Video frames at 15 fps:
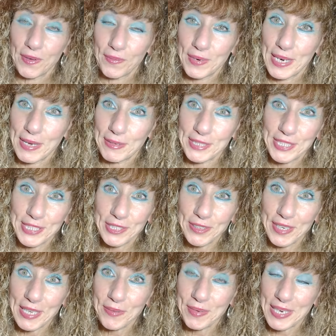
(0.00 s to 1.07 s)
when I was
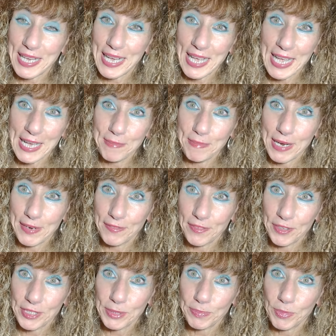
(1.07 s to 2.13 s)
30, when I had my
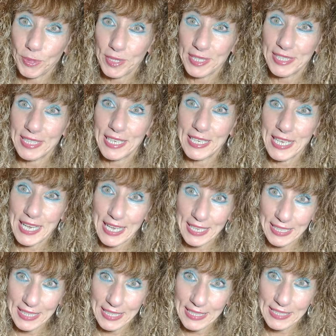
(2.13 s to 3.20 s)
firstborn son,
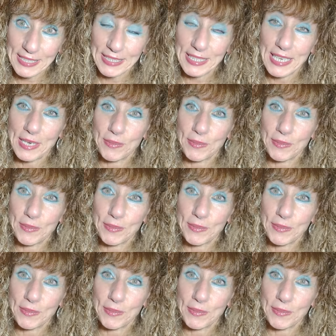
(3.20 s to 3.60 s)
Alex,